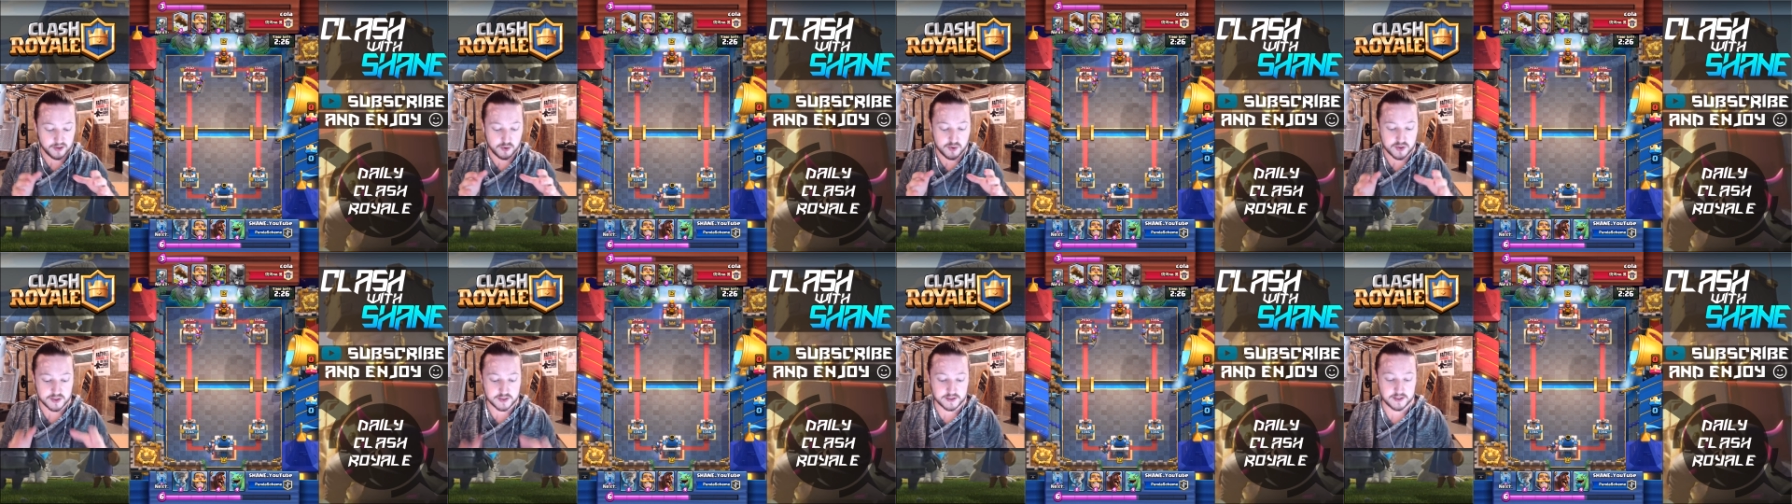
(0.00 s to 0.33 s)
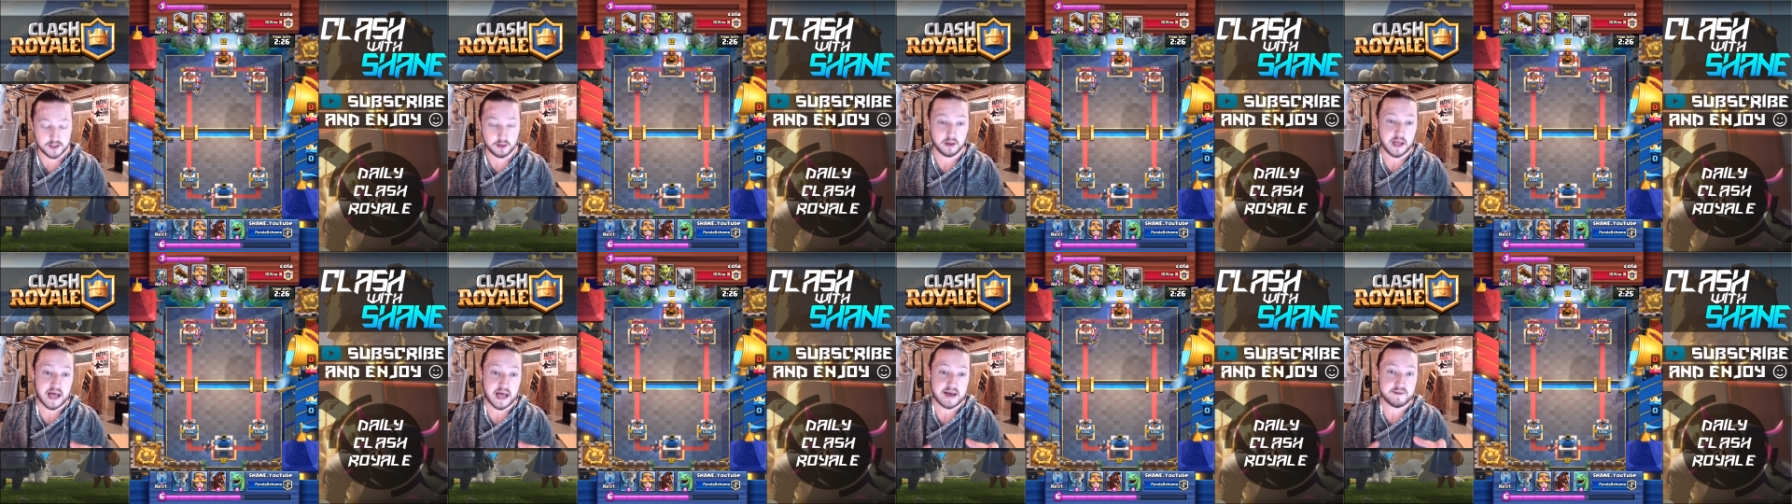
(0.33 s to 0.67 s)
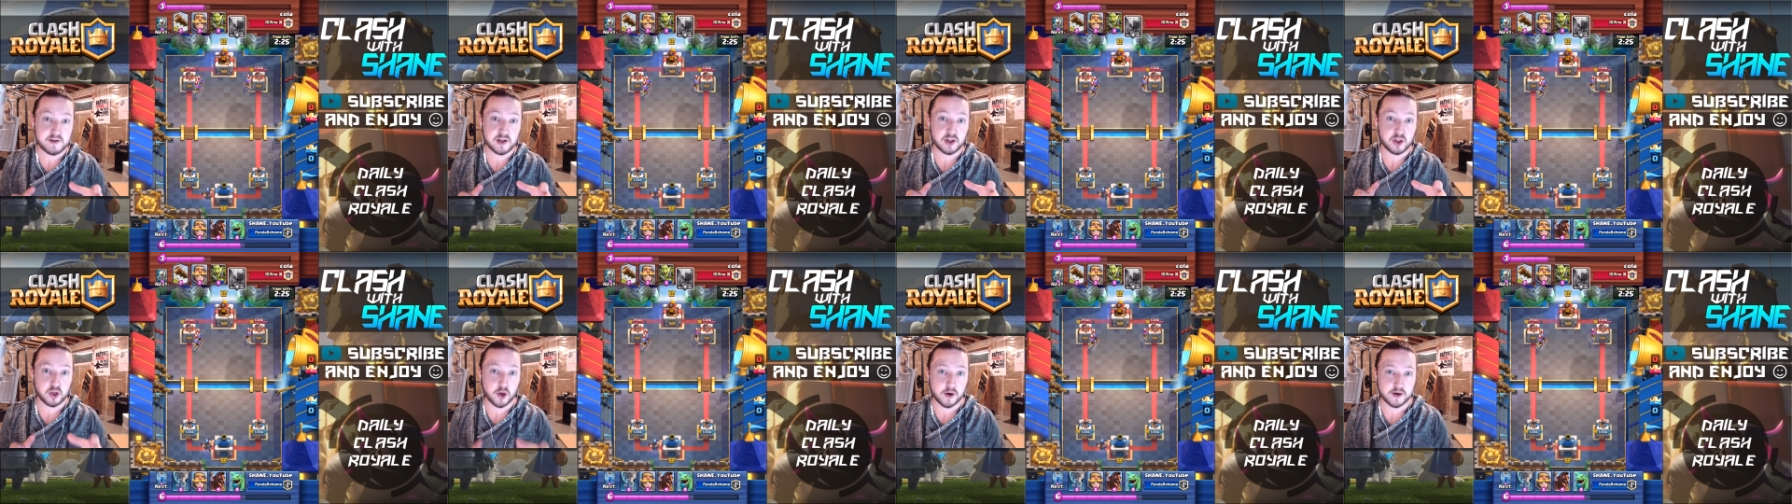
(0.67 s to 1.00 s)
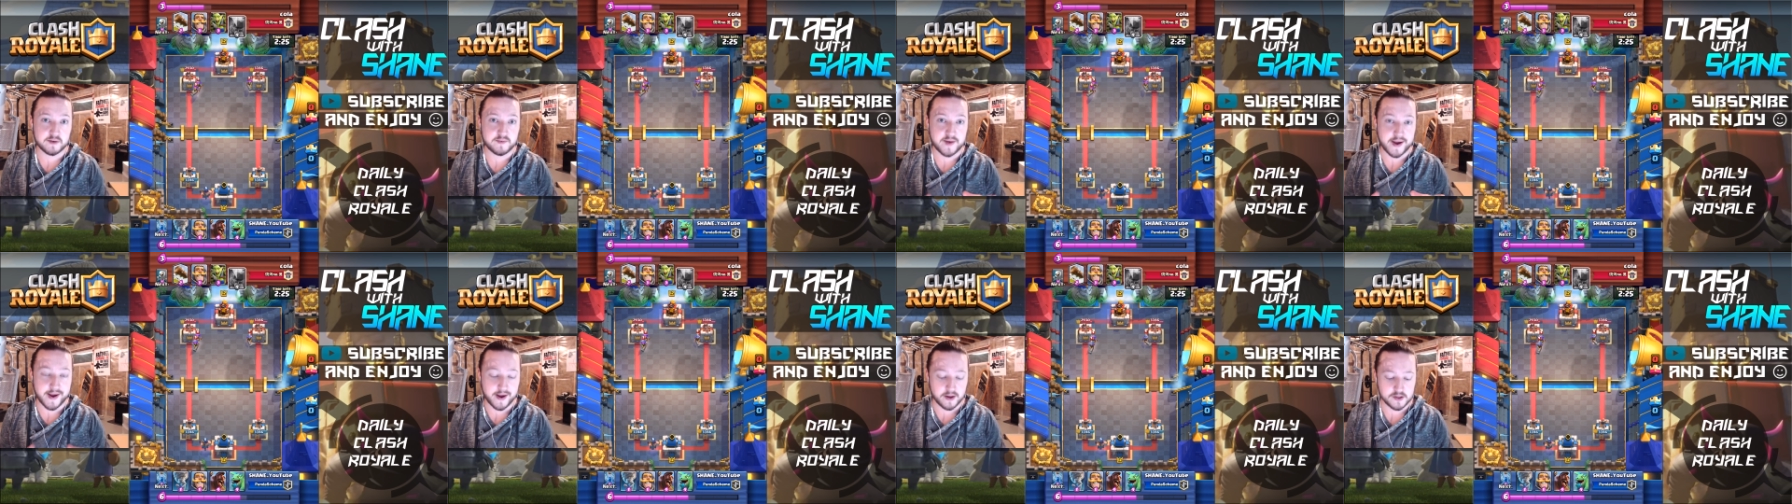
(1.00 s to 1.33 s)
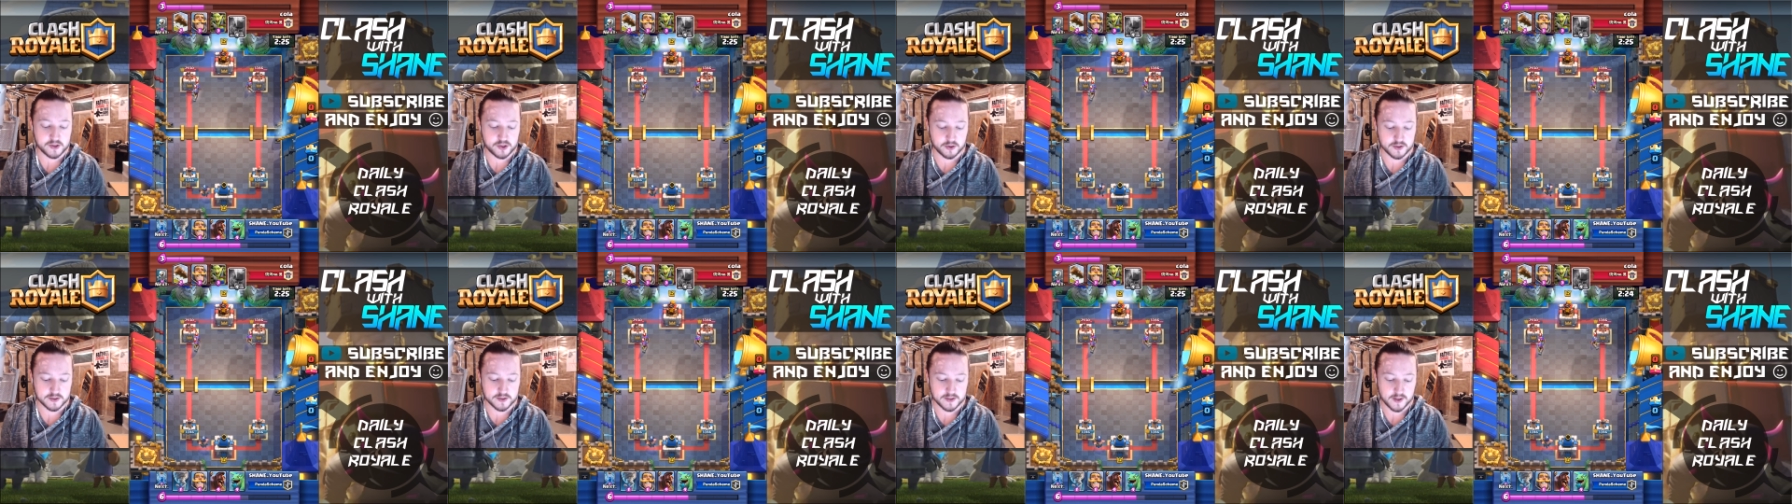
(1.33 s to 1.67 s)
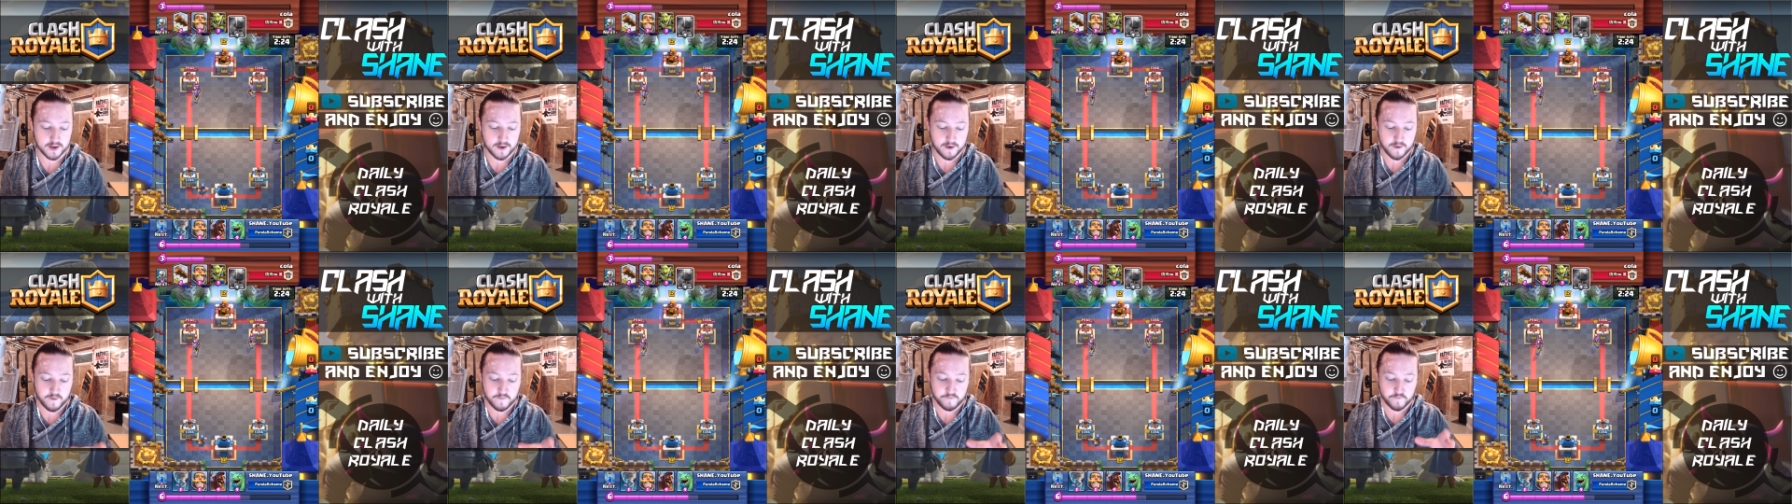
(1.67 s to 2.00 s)
you still have a lot of
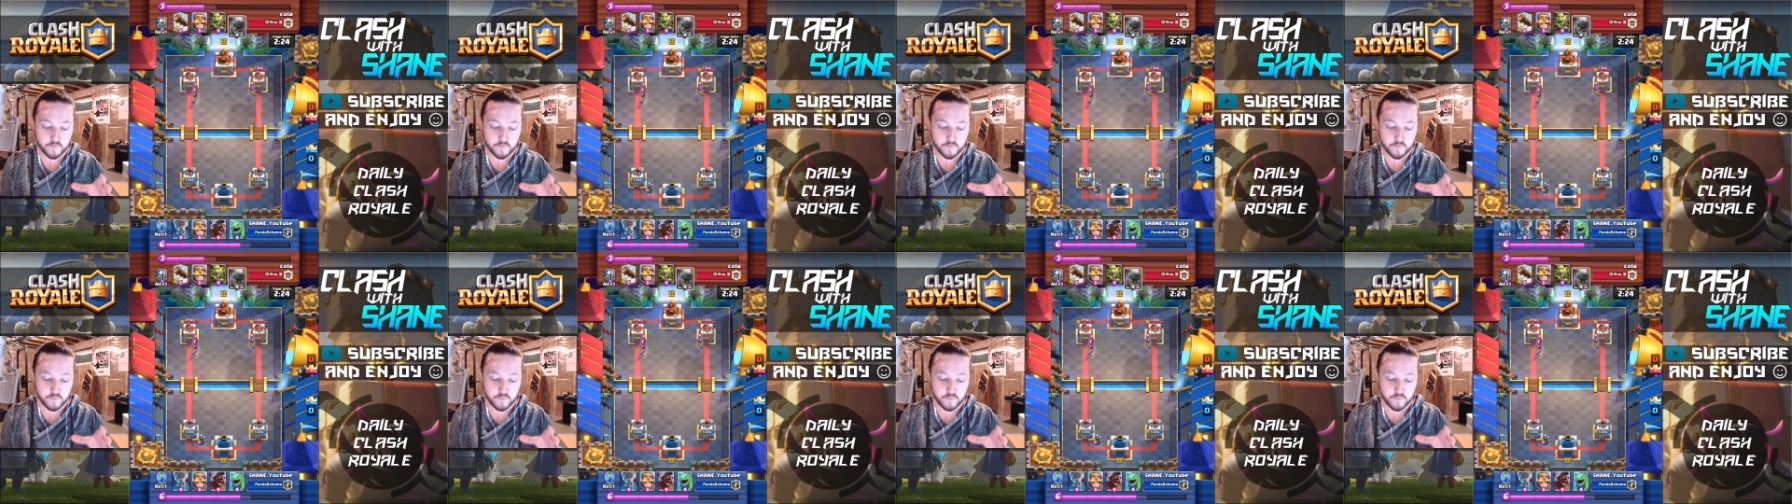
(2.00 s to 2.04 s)
answers